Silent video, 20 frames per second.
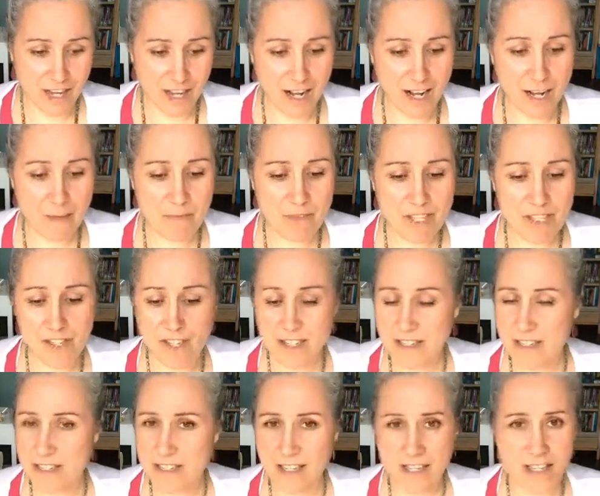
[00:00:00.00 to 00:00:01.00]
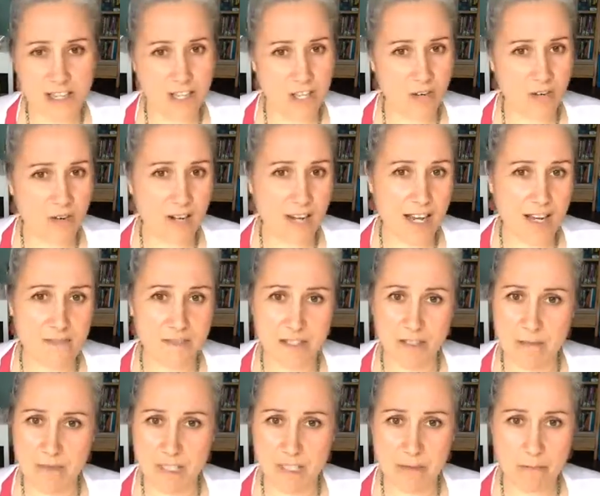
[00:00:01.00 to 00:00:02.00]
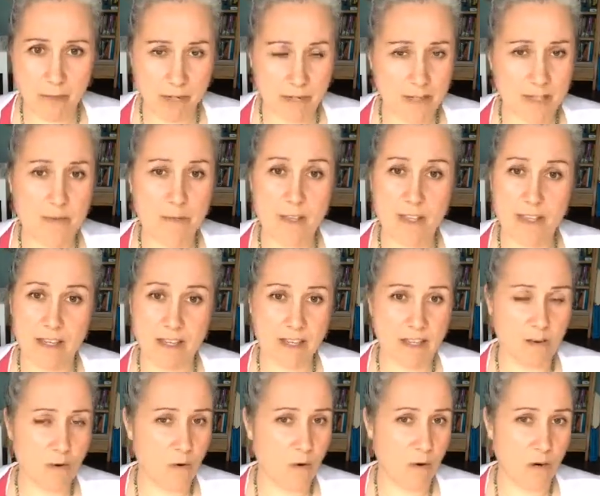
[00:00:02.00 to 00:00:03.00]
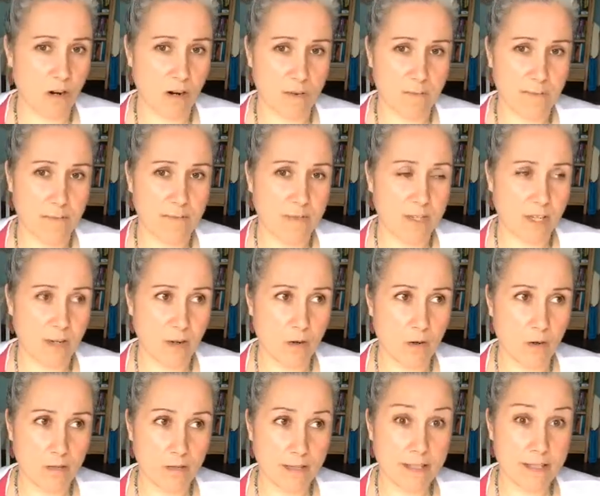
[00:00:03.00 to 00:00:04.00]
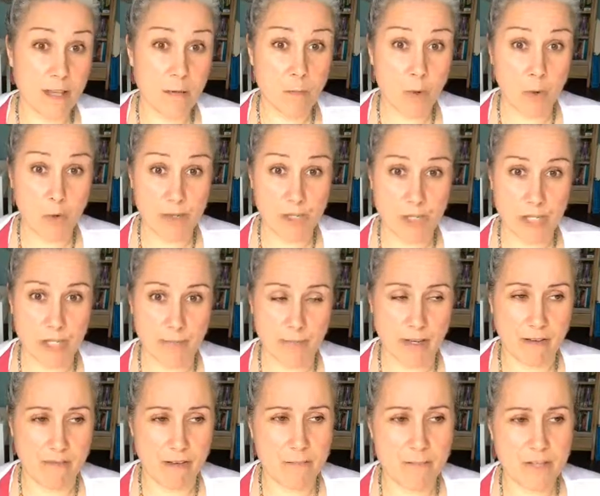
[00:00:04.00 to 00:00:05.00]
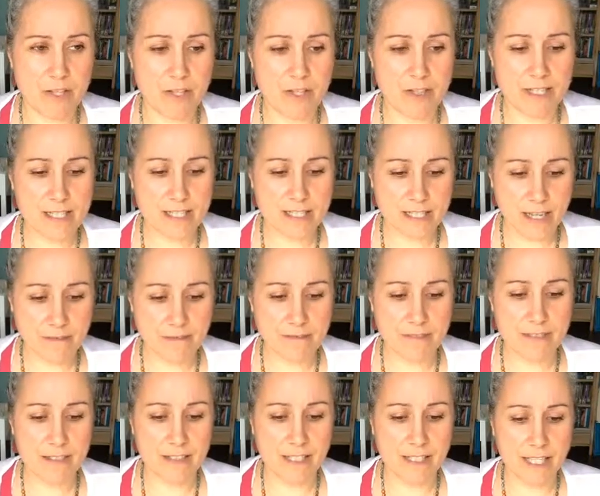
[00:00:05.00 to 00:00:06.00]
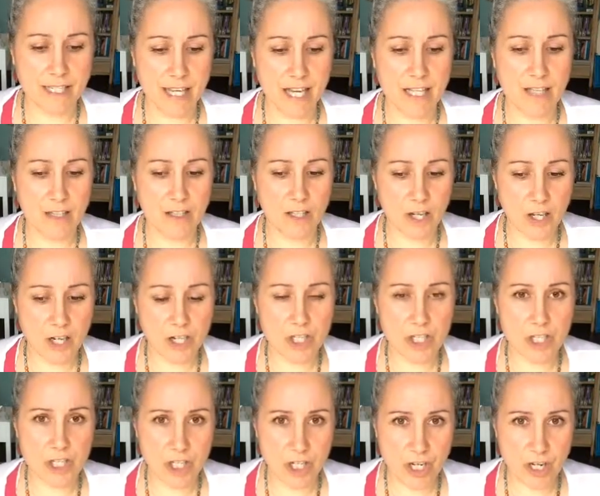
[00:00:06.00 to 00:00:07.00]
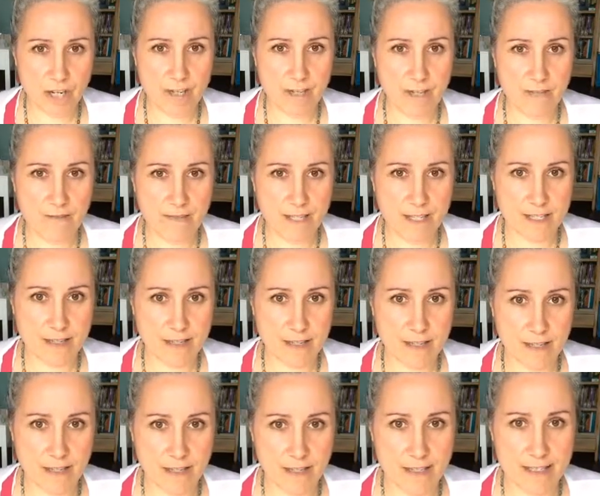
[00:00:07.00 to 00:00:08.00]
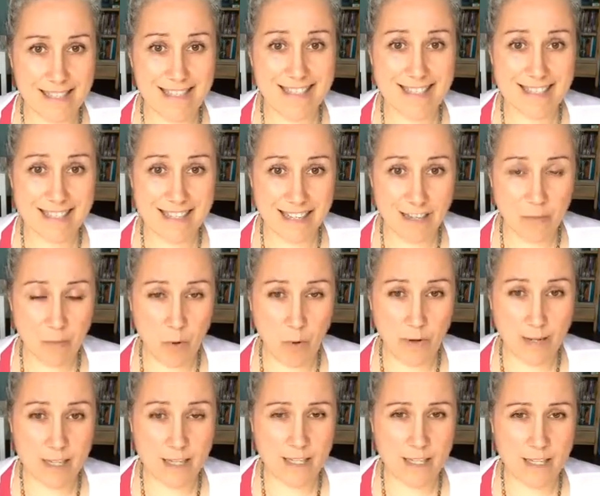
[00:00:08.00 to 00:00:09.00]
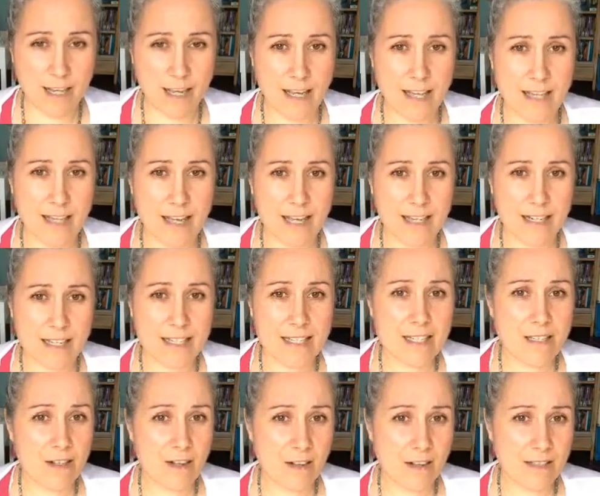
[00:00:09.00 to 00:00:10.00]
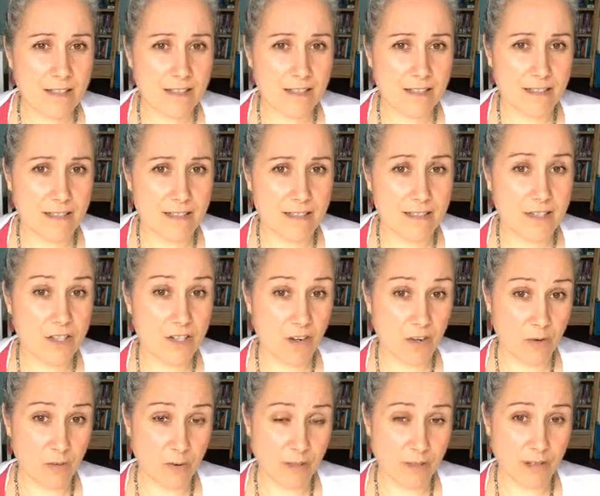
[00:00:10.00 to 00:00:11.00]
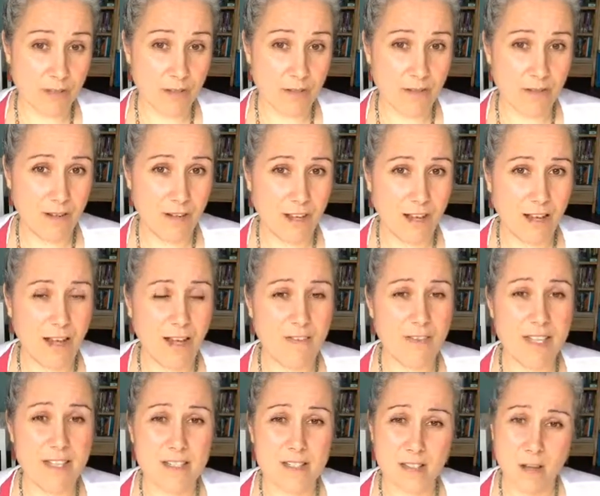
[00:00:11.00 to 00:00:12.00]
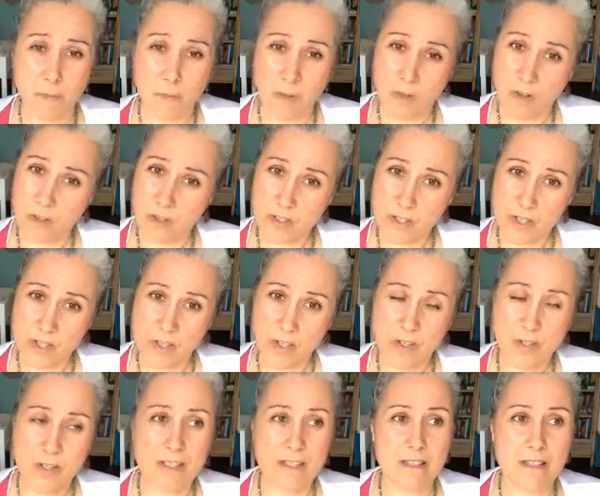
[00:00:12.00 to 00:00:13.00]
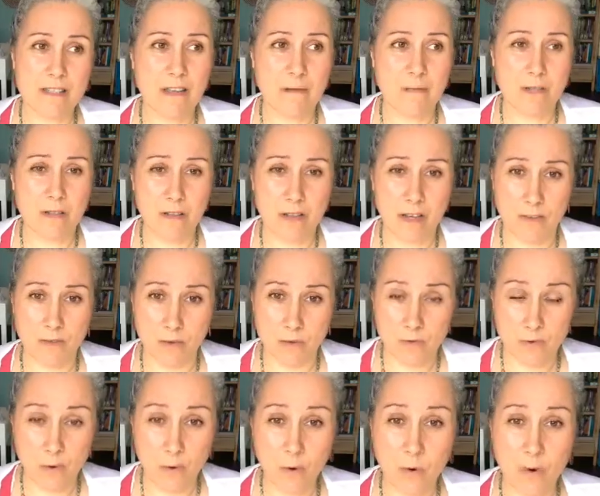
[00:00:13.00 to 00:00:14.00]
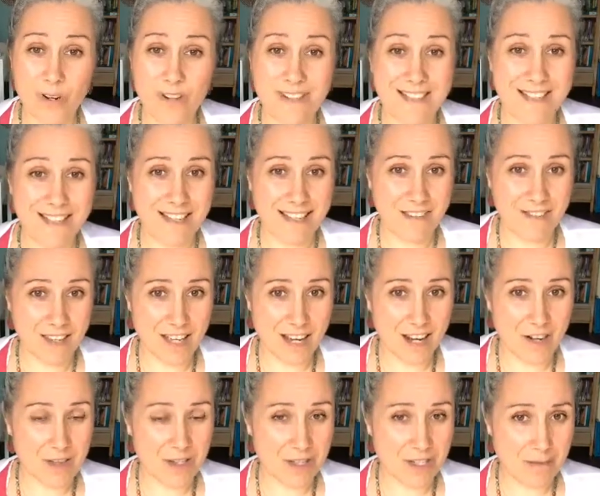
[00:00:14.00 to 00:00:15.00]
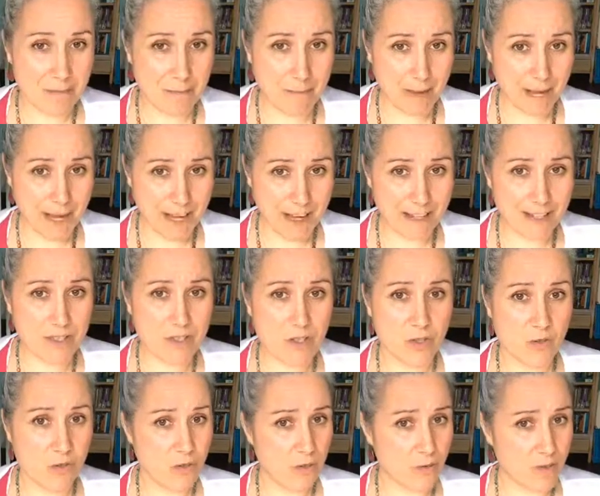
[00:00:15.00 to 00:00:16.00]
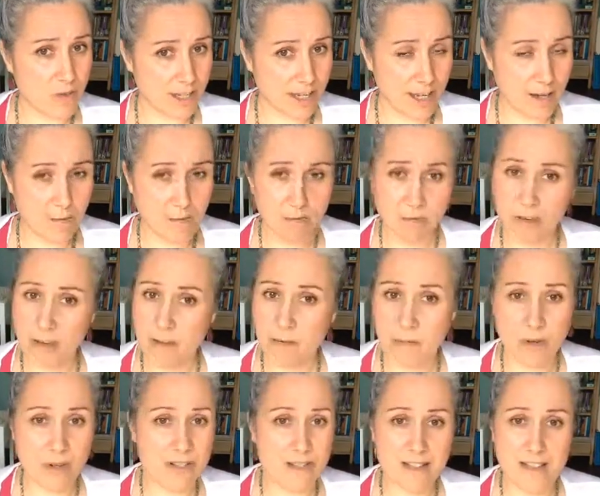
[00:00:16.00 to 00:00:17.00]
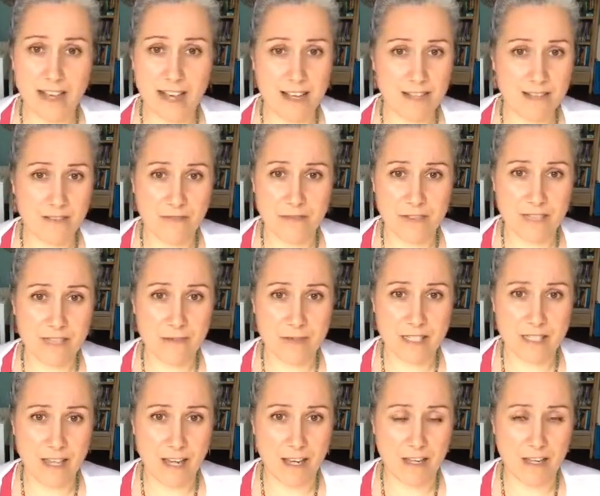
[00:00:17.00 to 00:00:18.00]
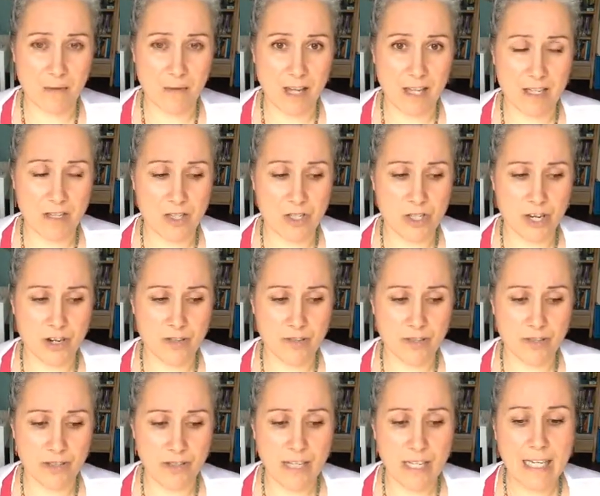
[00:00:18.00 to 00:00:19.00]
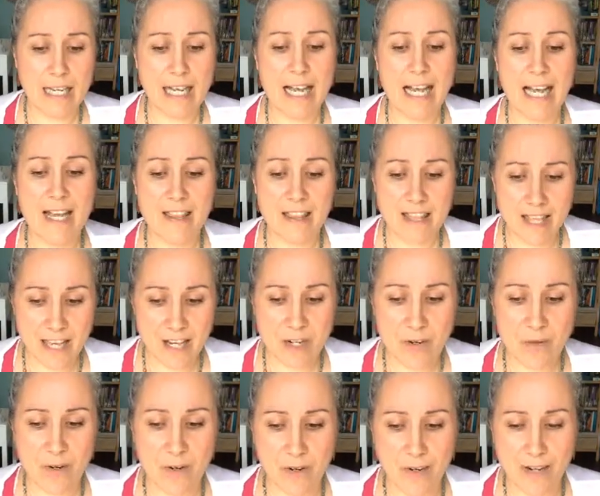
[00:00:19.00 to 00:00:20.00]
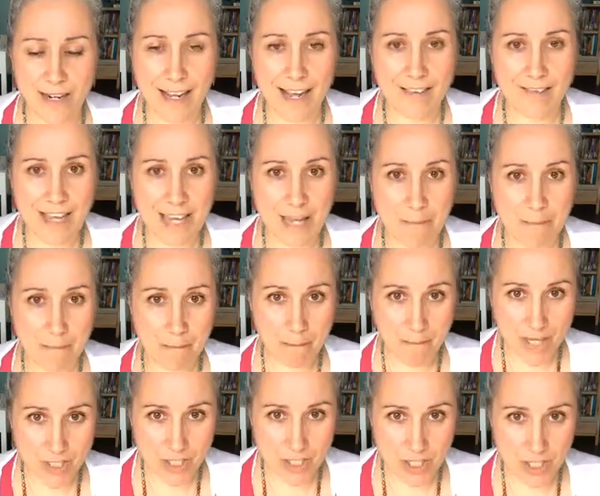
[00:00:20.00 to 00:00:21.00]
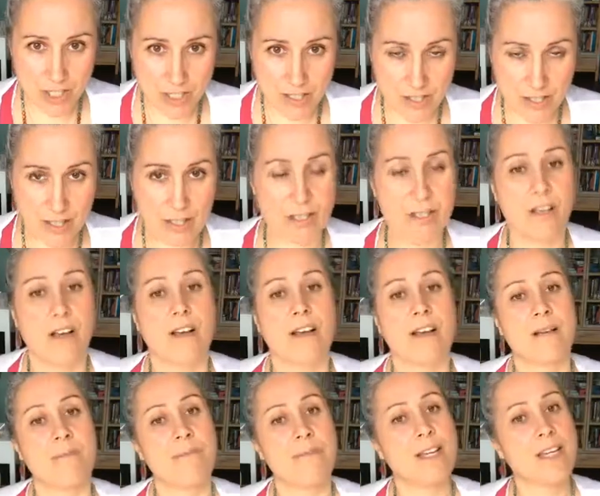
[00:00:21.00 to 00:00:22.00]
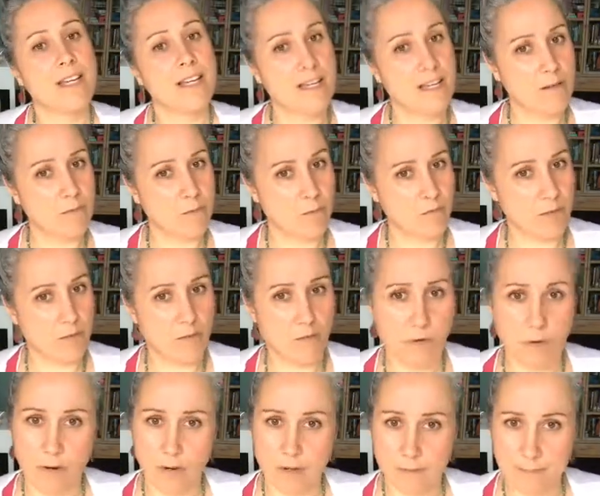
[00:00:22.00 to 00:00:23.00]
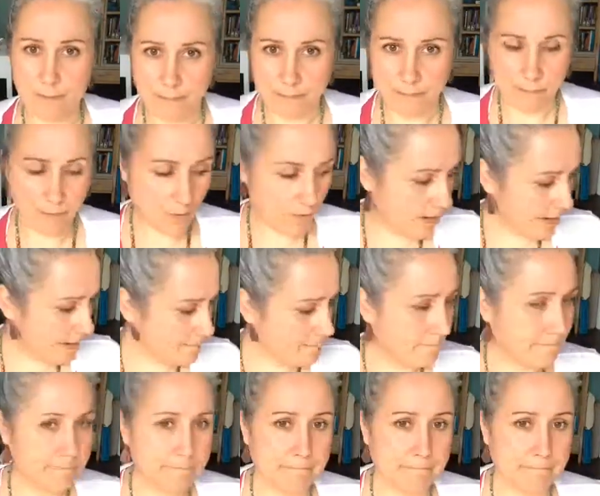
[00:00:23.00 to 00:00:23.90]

That's not to say that you don't have some experience with it or, some ownership of it, but there is definitely a large chunk of this sticking point that did not start with you, that does not belong to you. It's time to cut those cords, to give that energy back to who it came from, or just ask for it to be taken away in general. And then you are going to have a much easier time in moving forward. Okay.